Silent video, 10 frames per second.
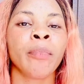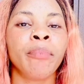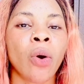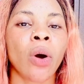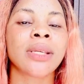
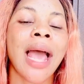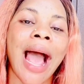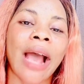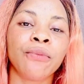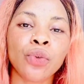because
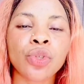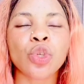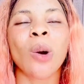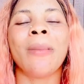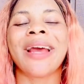I've used
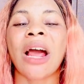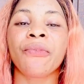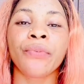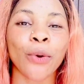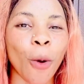some and
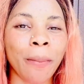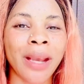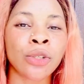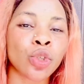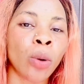I've
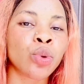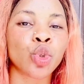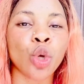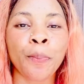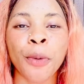recommended some to
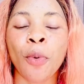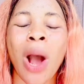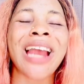some people,